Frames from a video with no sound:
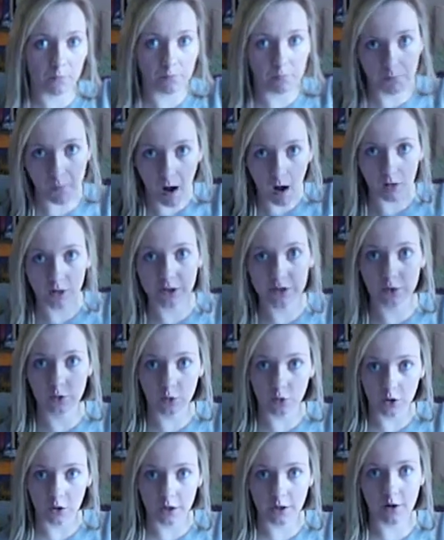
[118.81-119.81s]

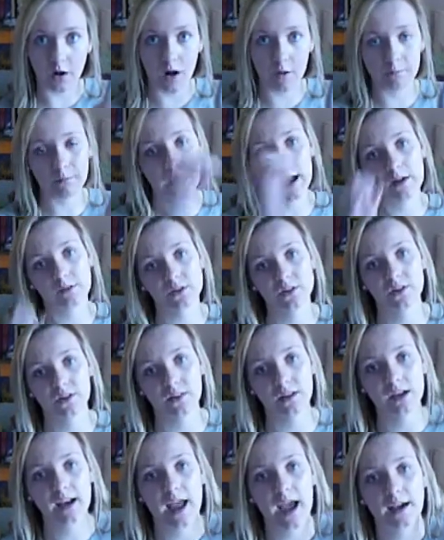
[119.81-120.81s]
molecule or compound to
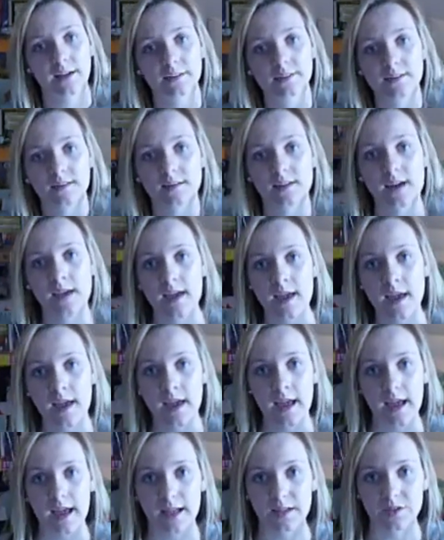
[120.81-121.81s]
the next.
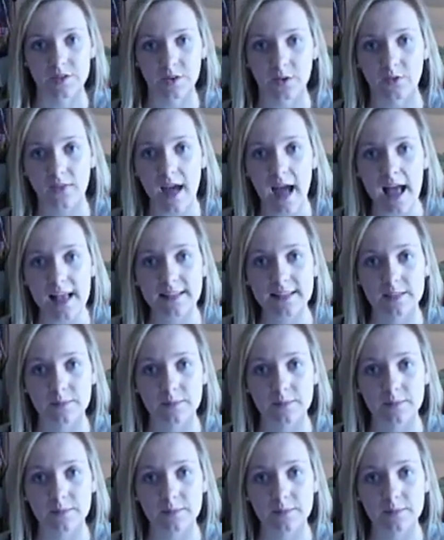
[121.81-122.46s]
And so that's